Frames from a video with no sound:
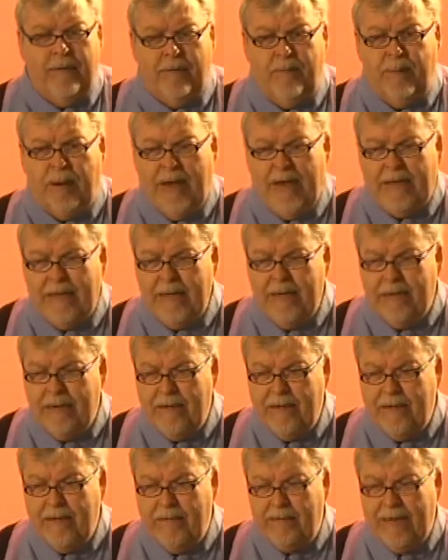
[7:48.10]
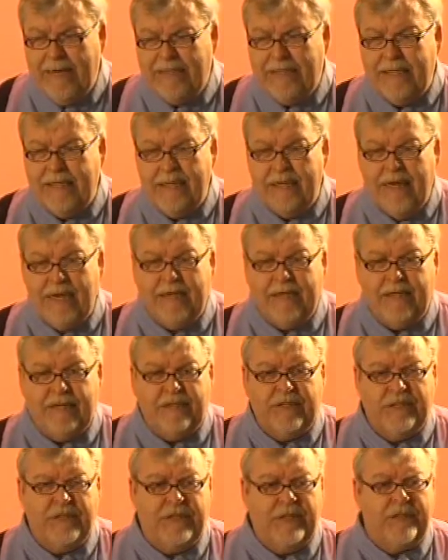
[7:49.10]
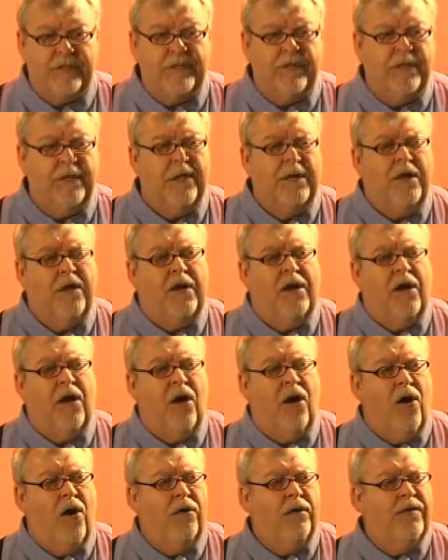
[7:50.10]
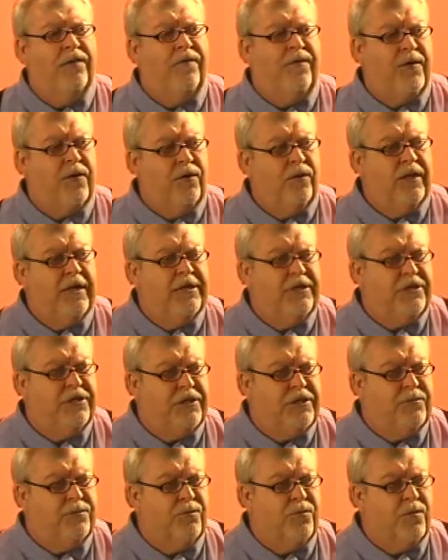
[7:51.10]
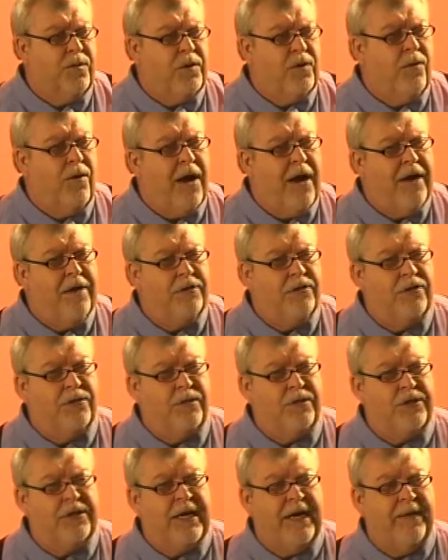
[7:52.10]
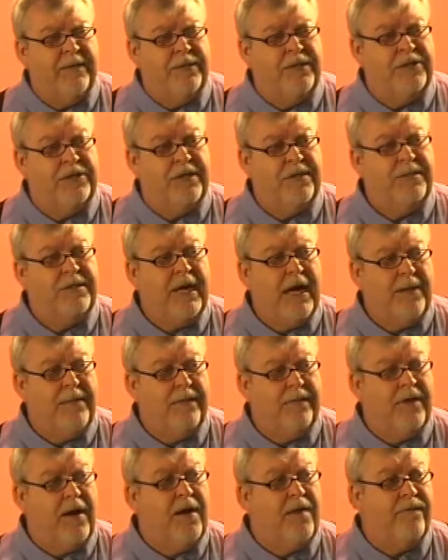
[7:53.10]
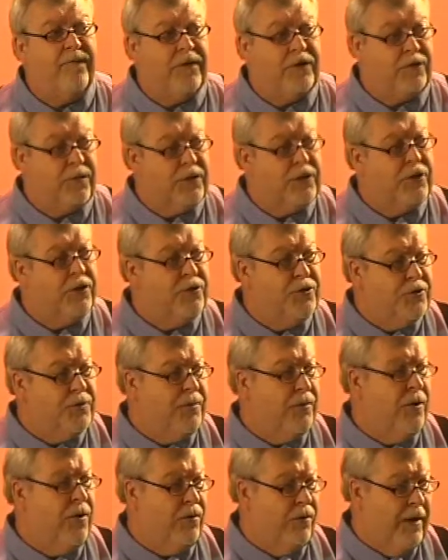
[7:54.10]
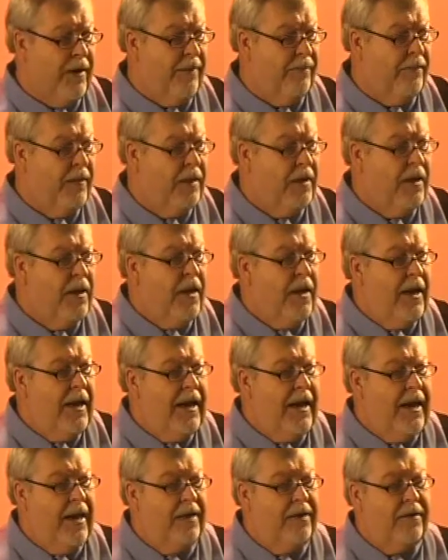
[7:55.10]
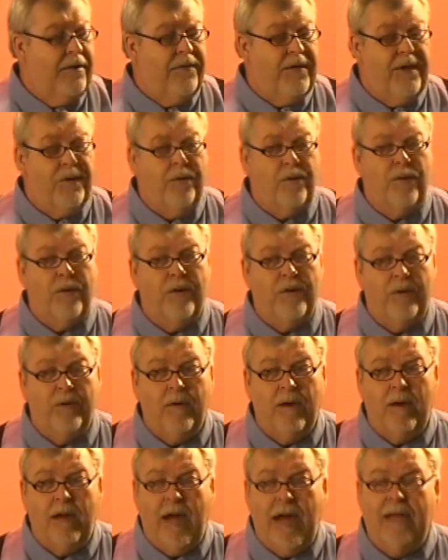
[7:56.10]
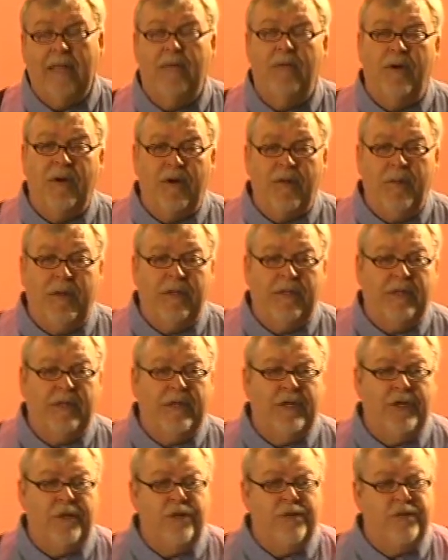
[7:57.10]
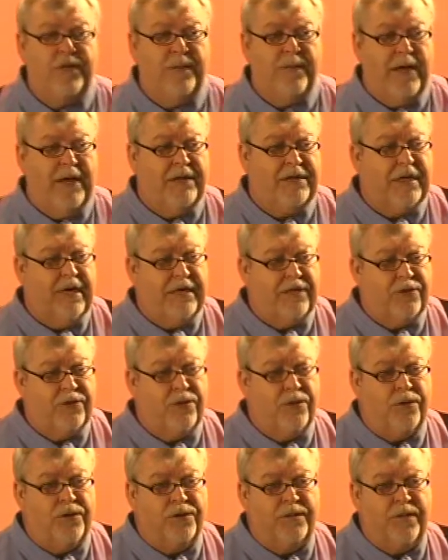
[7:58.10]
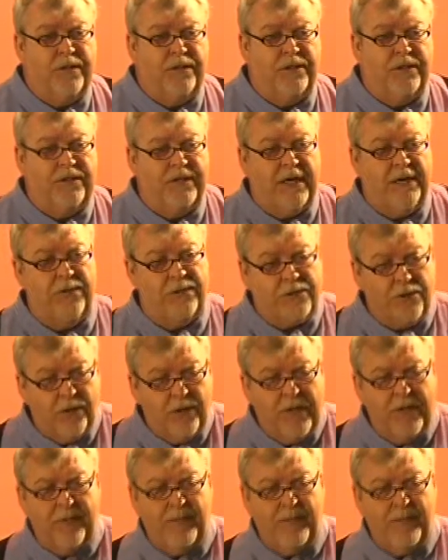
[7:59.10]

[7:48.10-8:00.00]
Back in 1996, all of the federal agencies were required to establish some type of conflict resolution program. And they were highly recommended that they use some outside source. Well, since I was already a